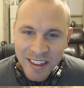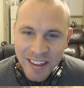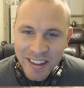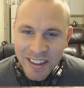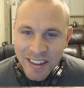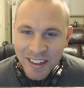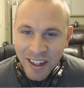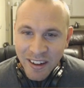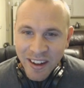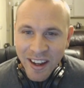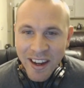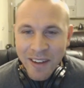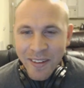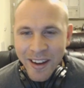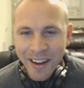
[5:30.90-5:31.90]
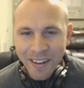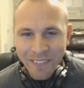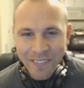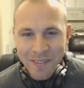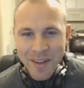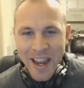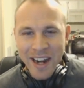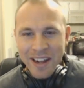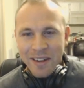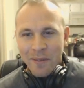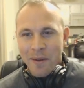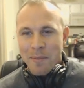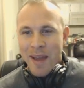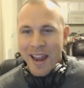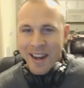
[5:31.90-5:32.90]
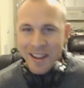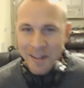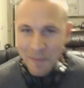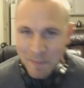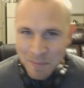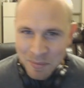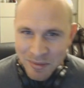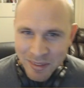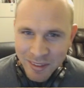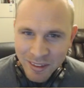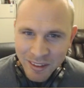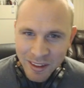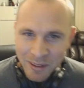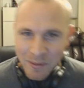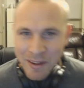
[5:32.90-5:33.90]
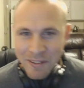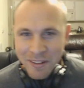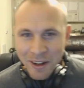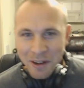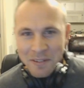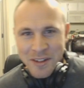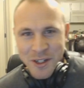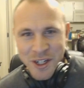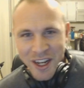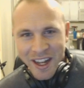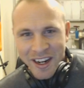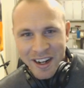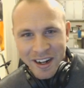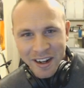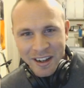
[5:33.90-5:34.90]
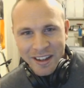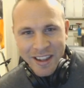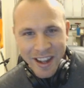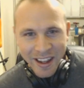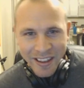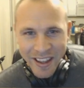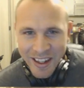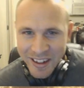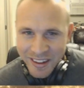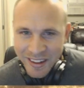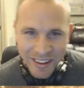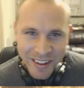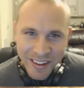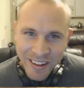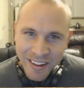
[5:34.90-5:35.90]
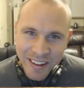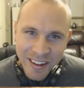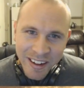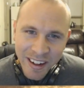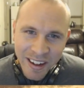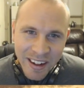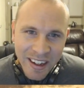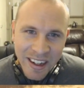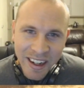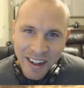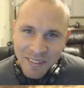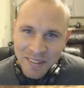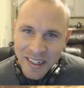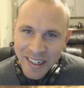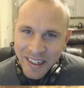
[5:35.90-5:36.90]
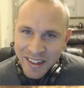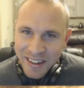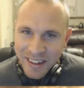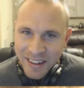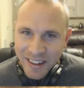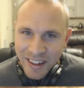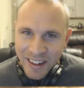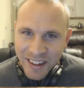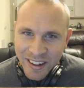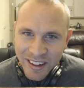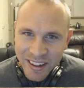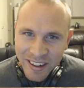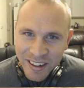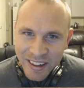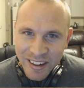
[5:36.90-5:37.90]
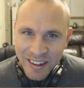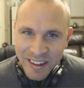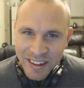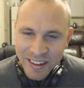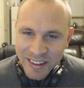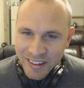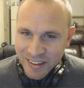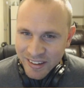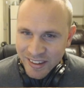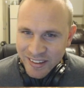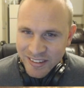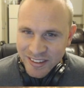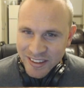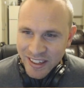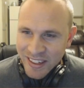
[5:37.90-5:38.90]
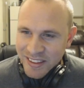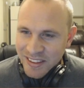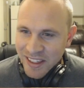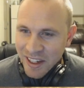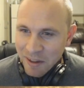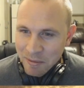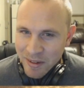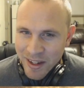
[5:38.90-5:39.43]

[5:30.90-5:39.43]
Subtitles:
Okay, here we go. We made it. We made it. We even overshot it. Yeah, that. Oh man, that's crazy. How many?